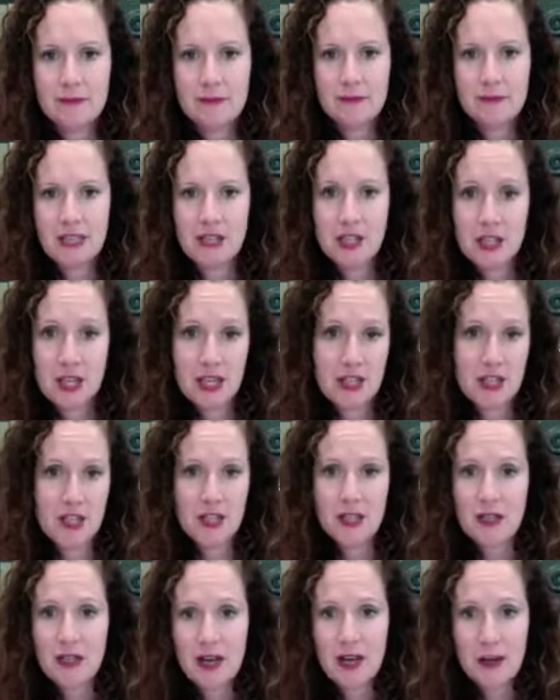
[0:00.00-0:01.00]
education
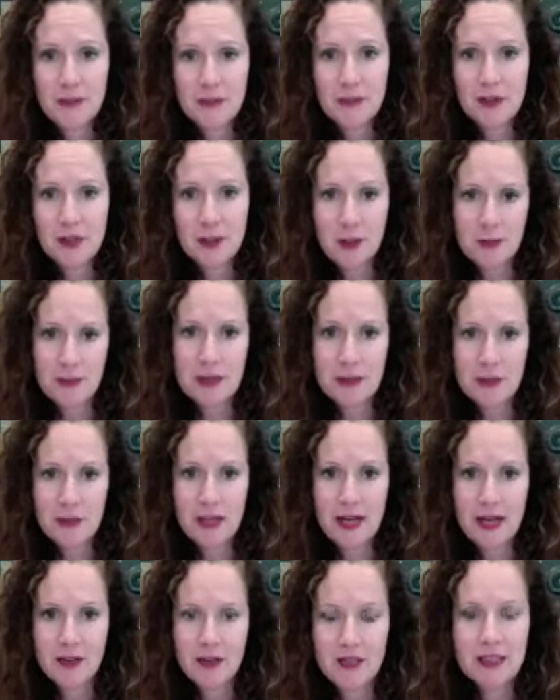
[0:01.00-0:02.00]
and to help other people
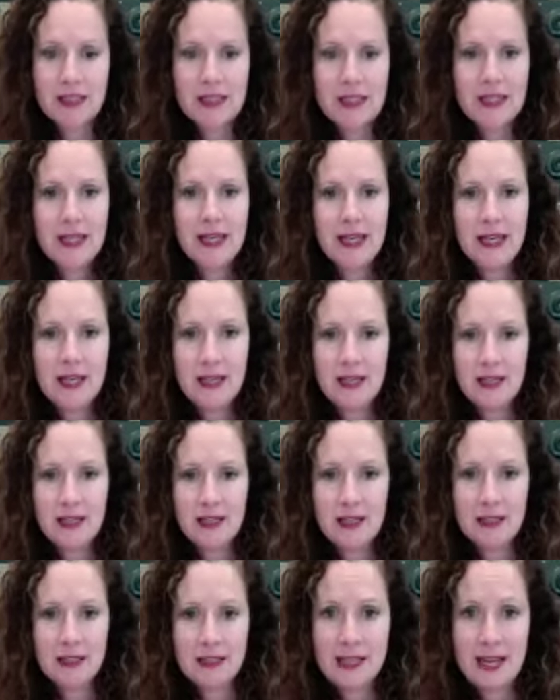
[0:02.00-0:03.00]
out.
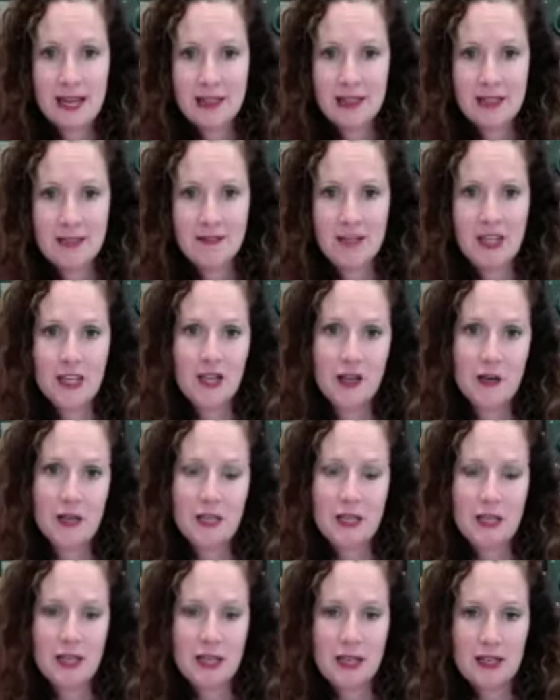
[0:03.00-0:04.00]
And yes, if they go
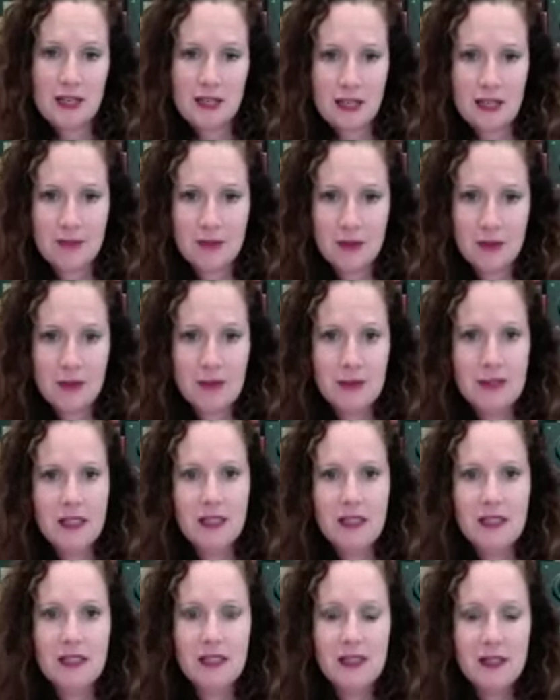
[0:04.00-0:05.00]
to the next level with
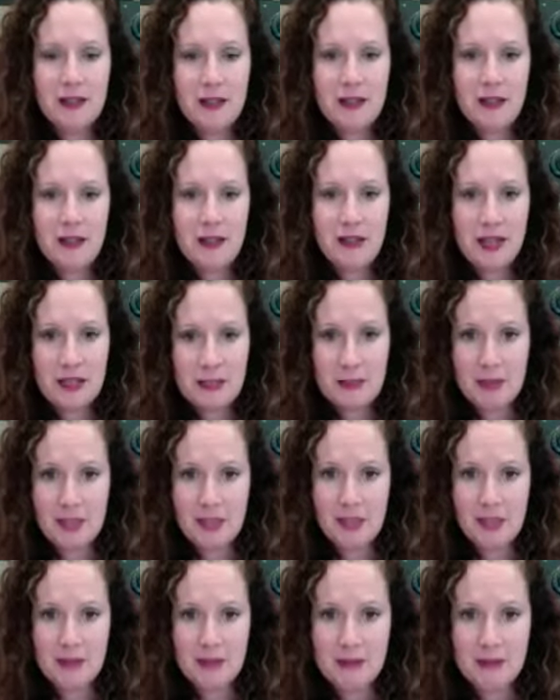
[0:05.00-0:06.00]
me, that's
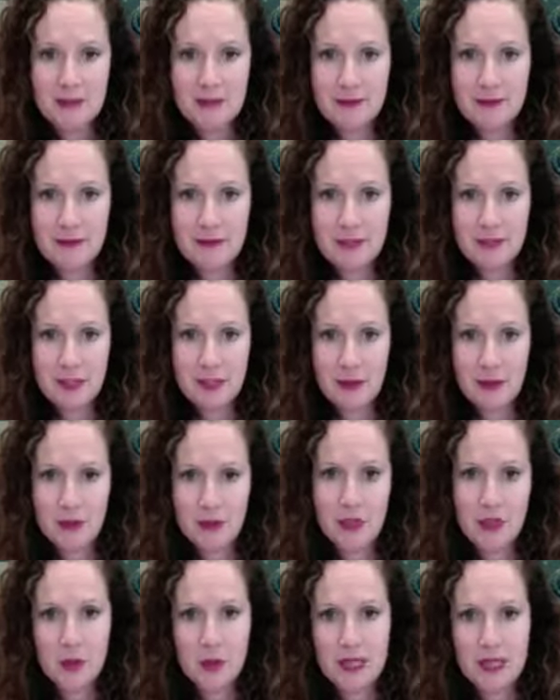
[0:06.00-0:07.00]
my,
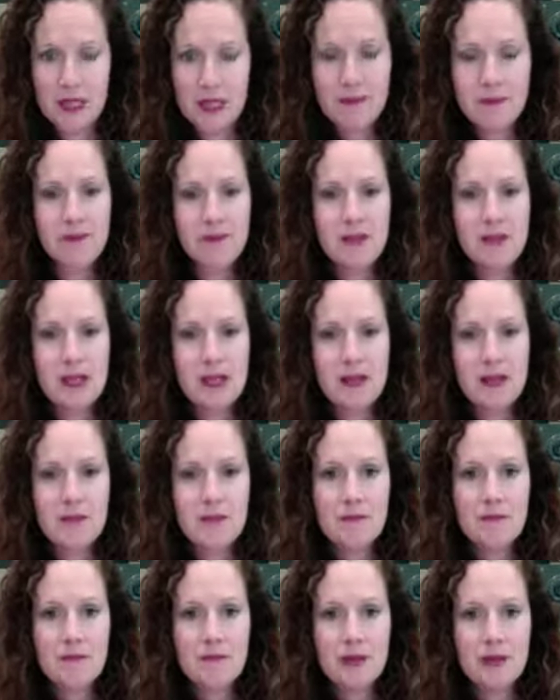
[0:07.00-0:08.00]
dream.
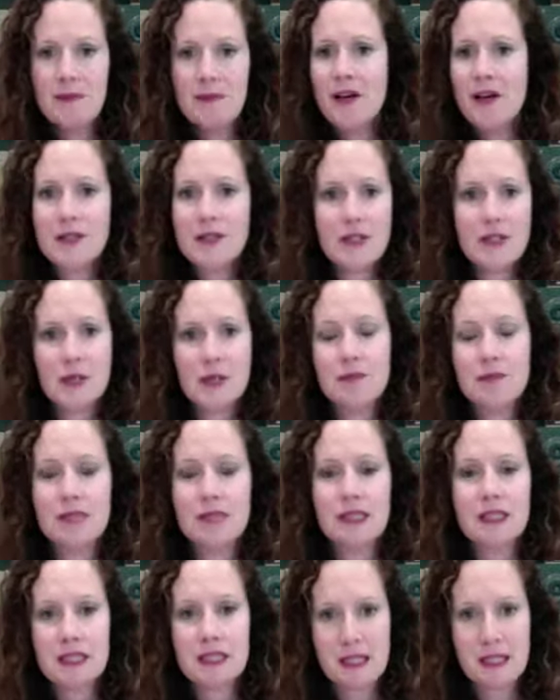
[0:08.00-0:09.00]
But I'm also
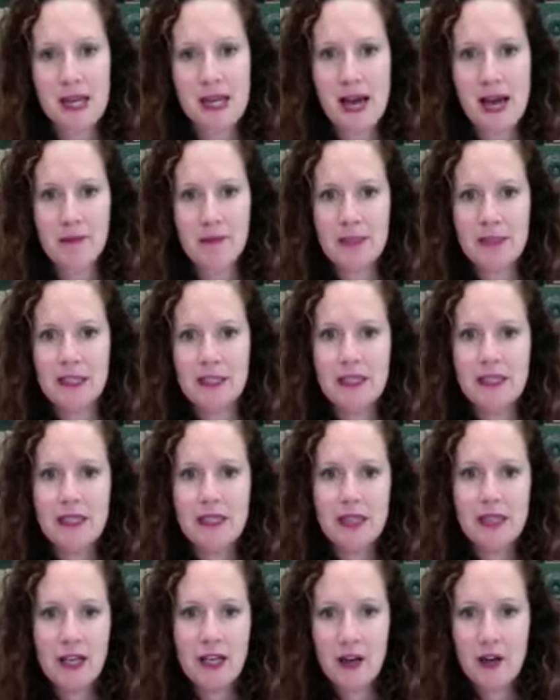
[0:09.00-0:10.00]
completely happy
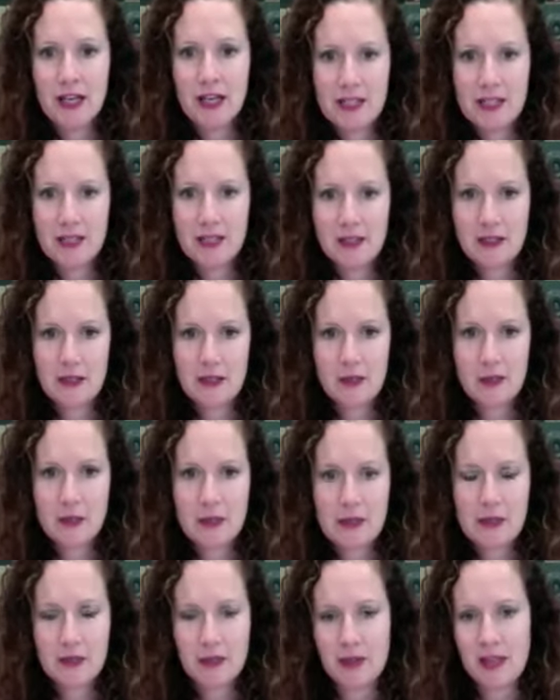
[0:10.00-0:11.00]
interacting with
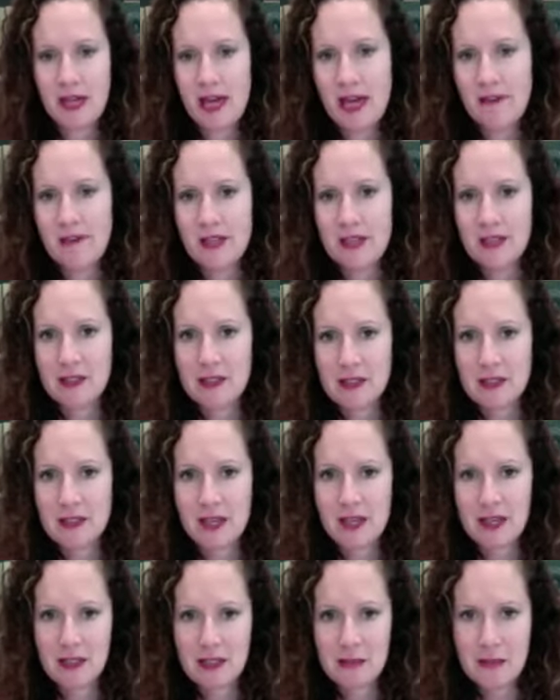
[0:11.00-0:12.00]
people that haven't
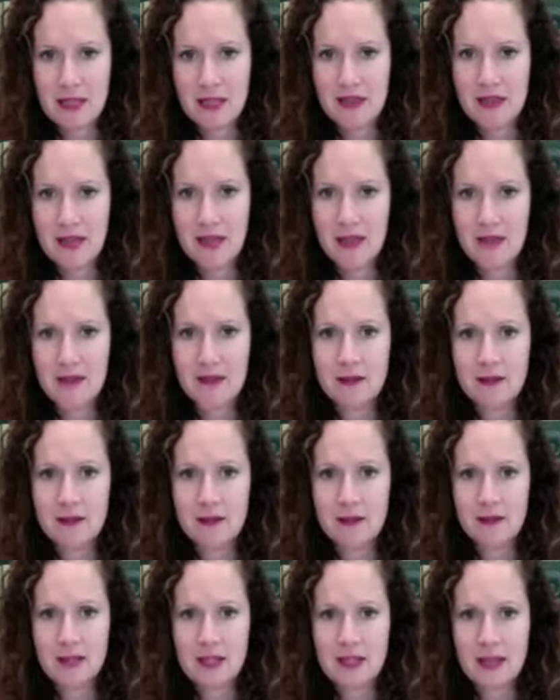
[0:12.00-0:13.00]
decided to make that
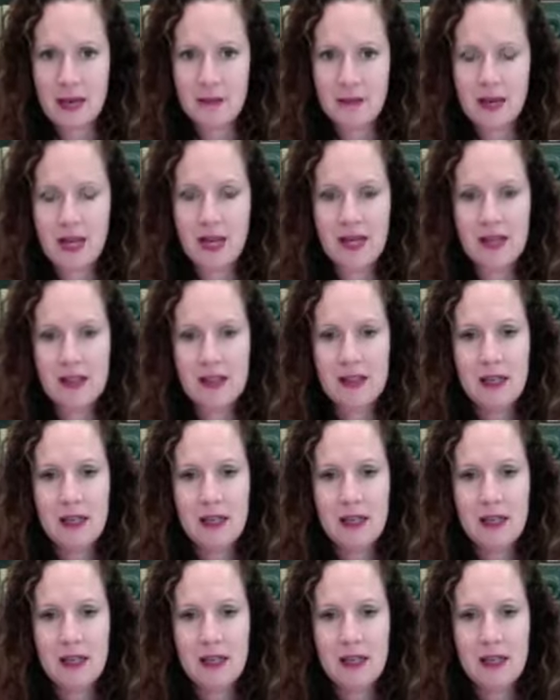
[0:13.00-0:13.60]
step yet.